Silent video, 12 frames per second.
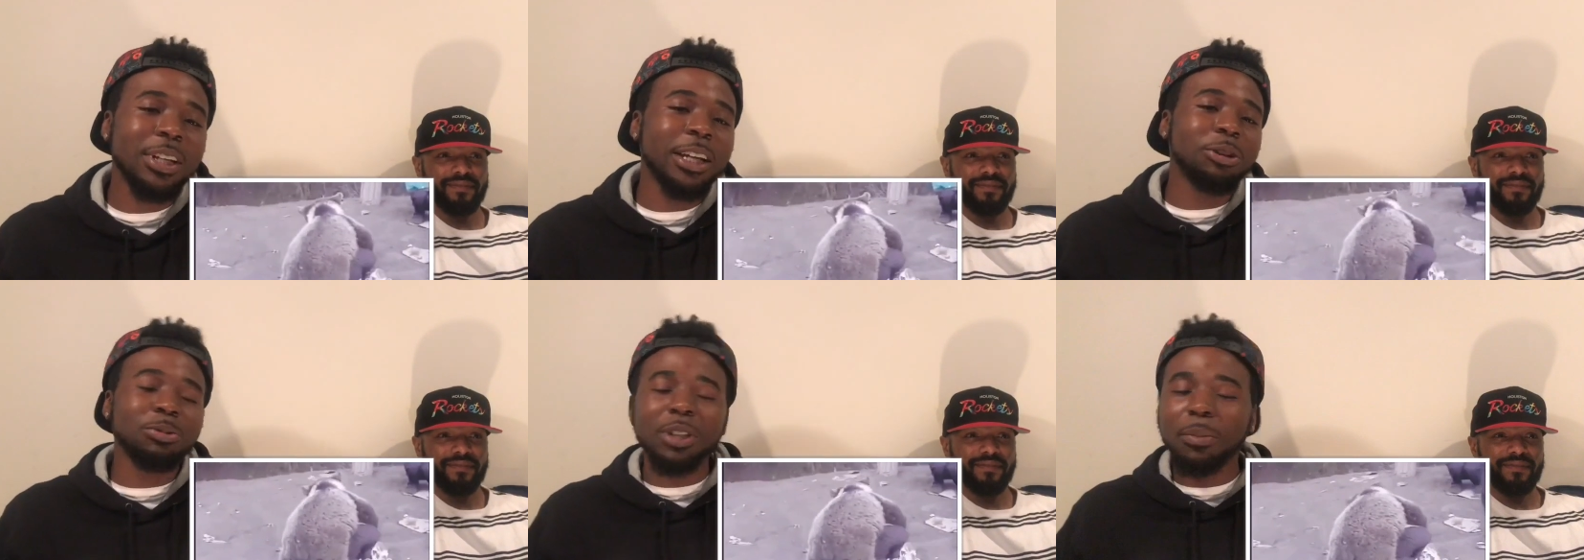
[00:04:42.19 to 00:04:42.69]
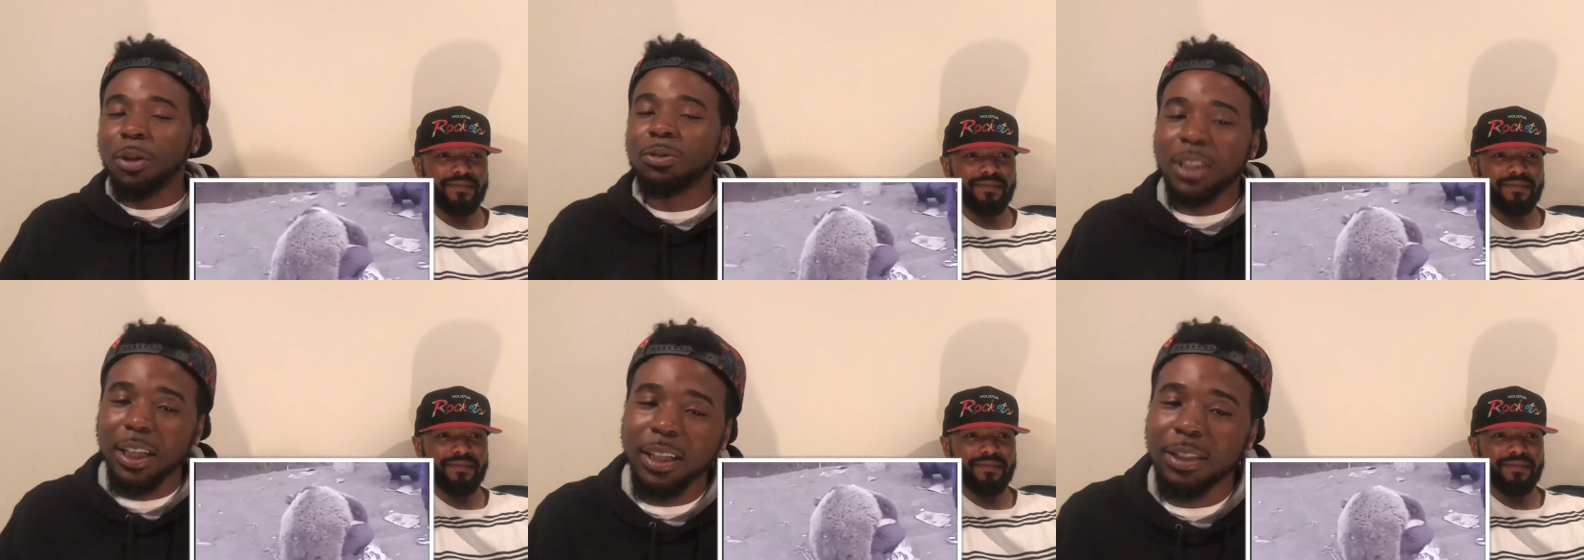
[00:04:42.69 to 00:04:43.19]
Speaker 1: Like, you know what I'm saying?
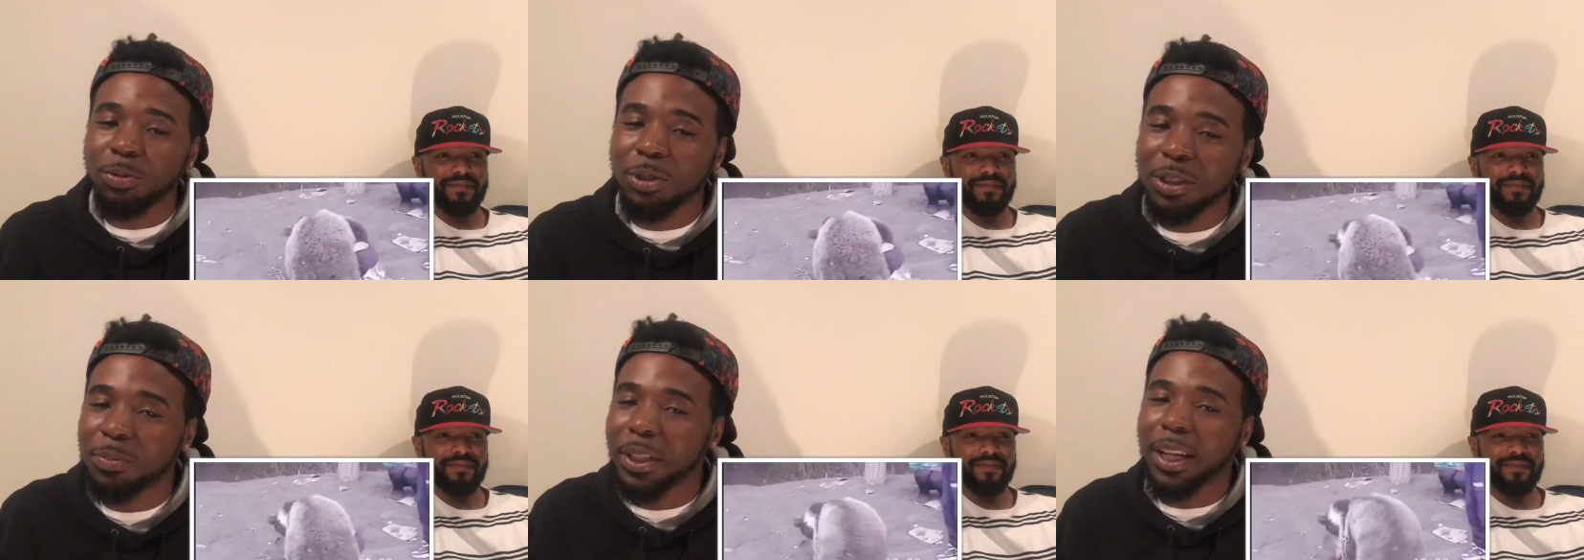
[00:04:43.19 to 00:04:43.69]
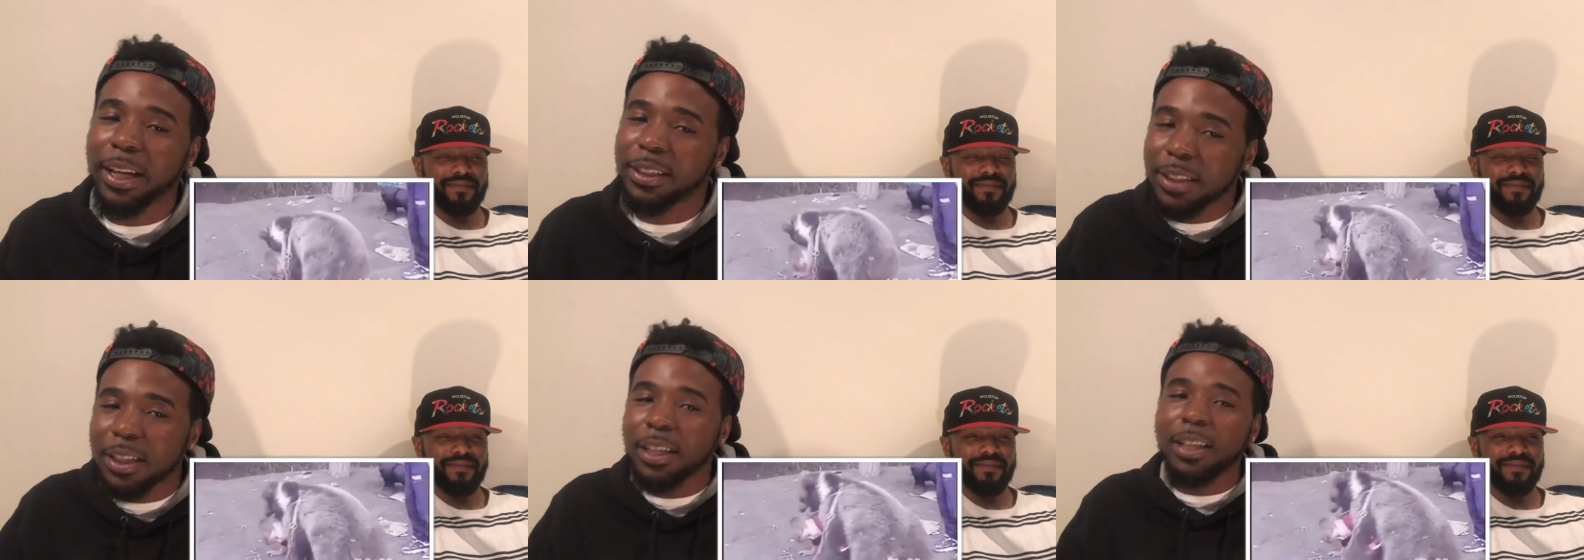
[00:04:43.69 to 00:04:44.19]
Most kids would just be like,
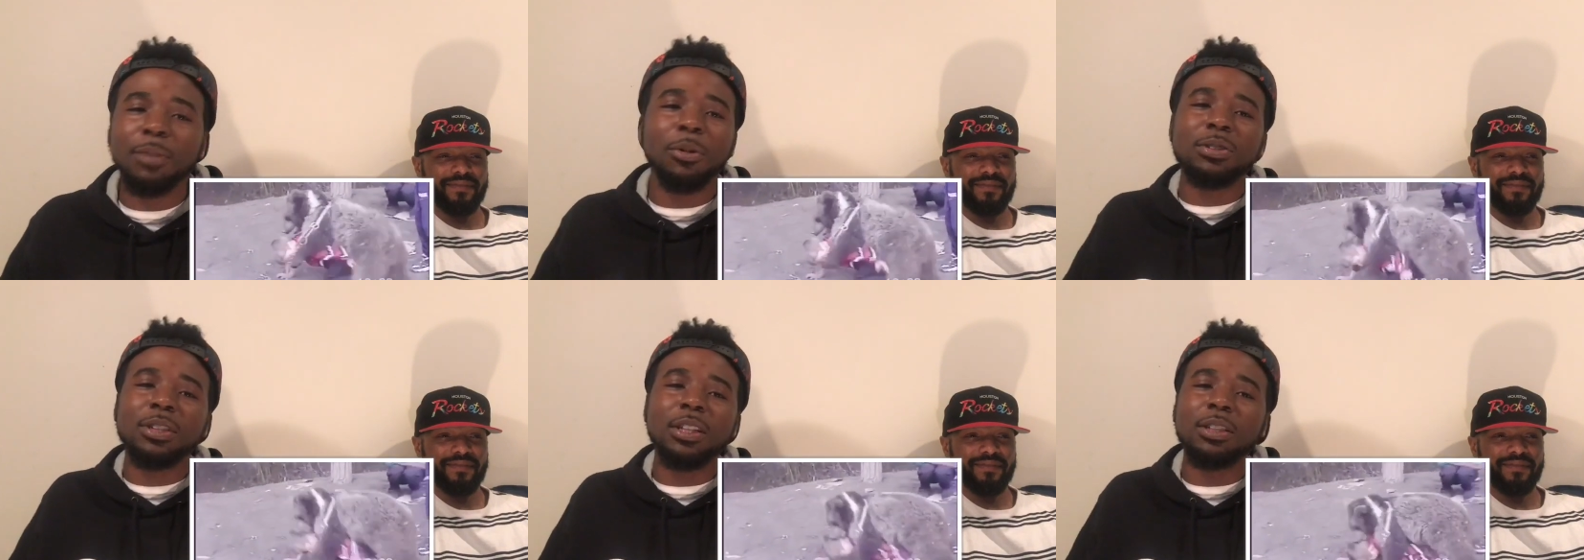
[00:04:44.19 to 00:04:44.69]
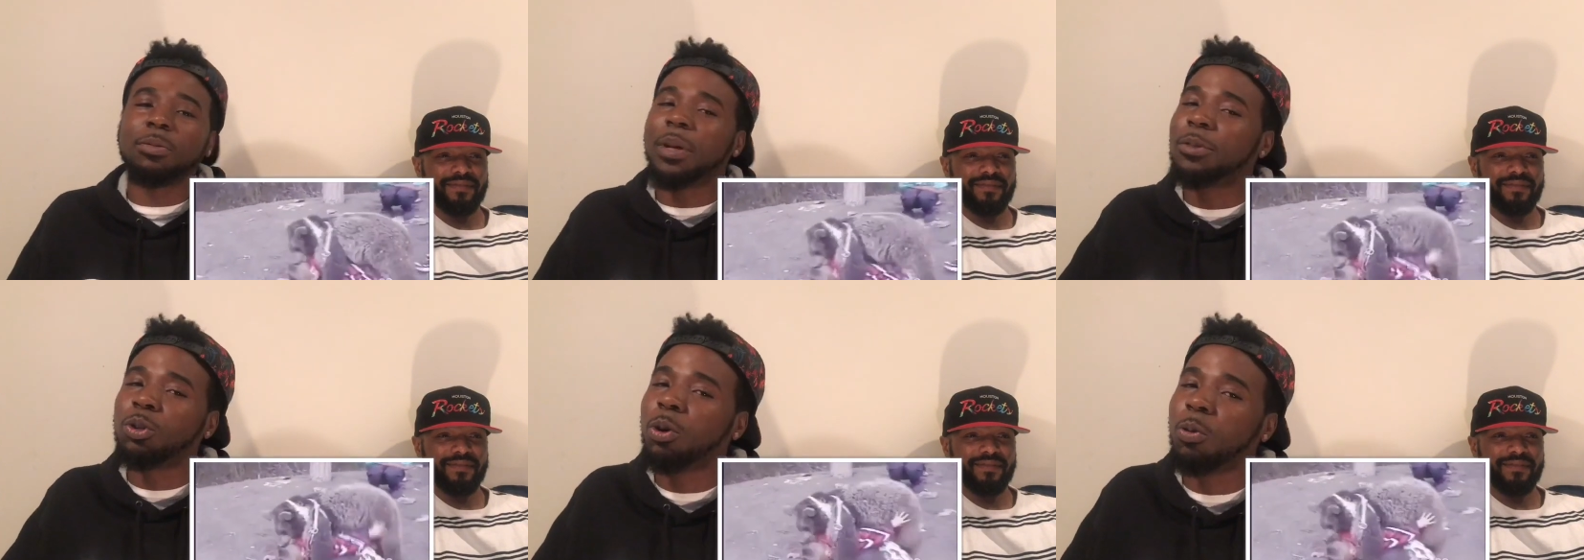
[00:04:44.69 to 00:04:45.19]
done, and most kids
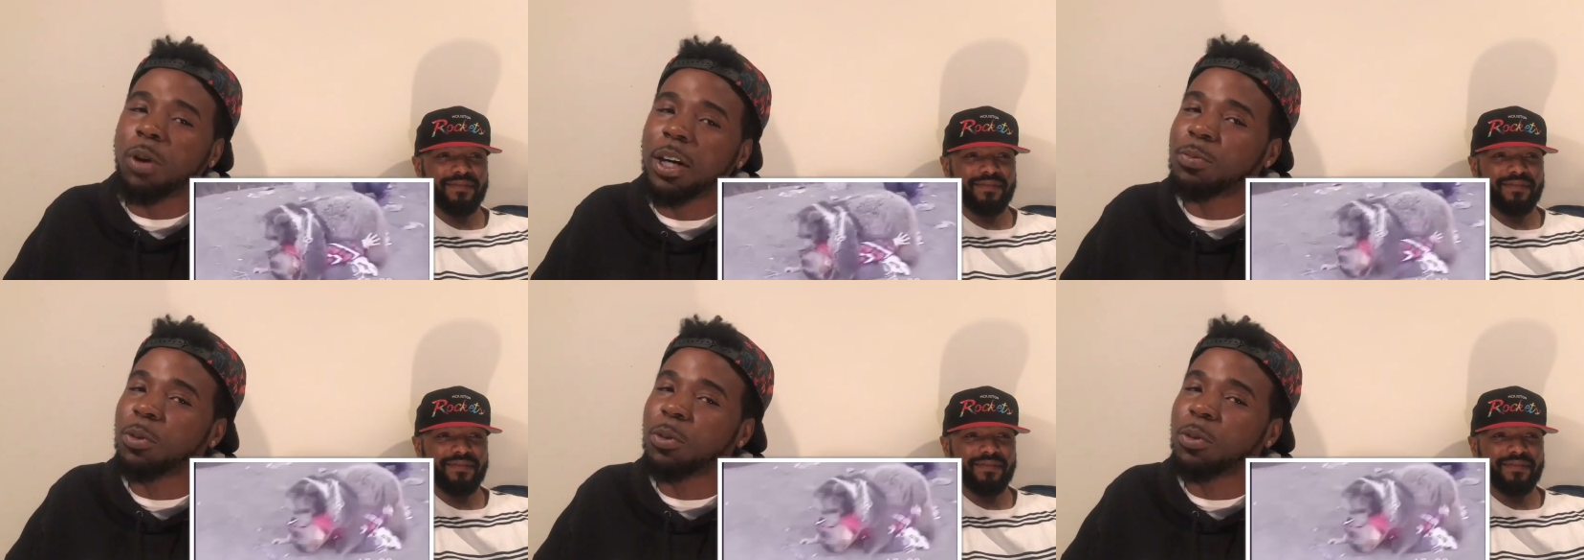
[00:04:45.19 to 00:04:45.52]
maybe do it once.